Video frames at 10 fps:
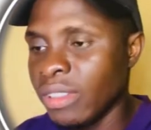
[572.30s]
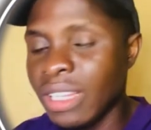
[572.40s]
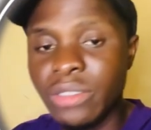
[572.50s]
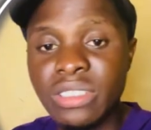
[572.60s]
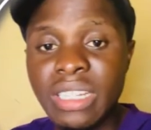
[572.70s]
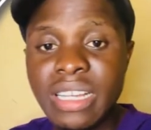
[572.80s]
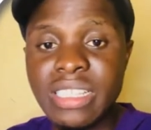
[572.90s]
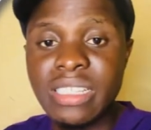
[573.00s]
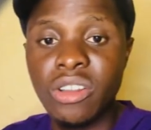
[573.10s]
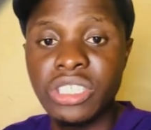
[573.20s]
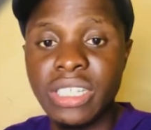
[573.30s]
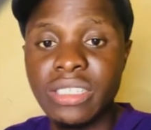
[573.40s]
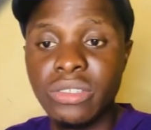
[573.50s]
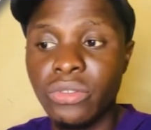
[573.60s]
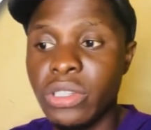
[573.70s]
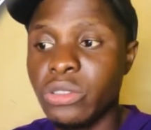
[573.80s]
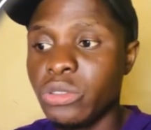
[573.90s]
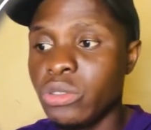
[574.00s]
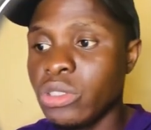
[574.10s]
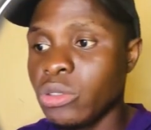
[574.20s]
Now the next logical thing for you to
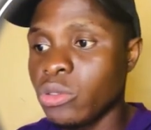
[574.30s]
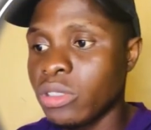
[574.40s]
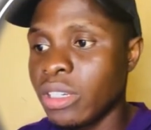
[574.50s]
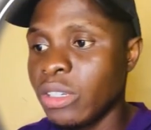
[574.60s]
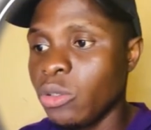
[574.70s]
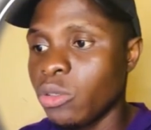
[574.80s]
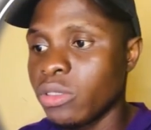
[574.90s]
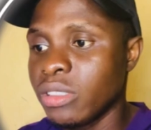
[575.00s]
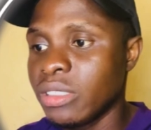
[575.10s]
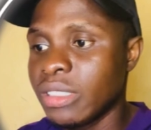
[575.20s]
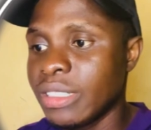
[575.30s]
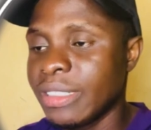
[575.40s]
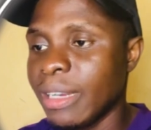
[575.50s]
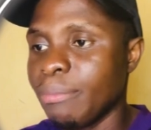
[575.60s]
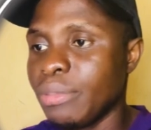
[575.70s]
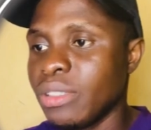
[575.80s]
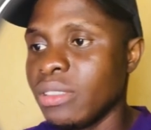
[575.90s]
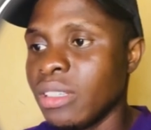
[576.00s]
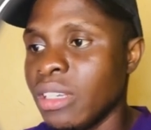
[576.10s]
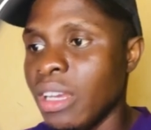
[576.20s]
do is to click on this create
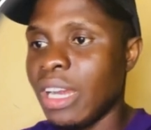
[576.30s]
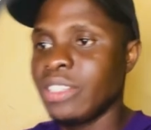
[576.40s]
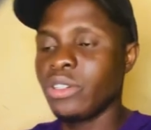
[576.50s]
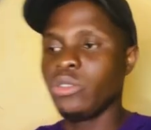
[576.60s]
campaign, and it's going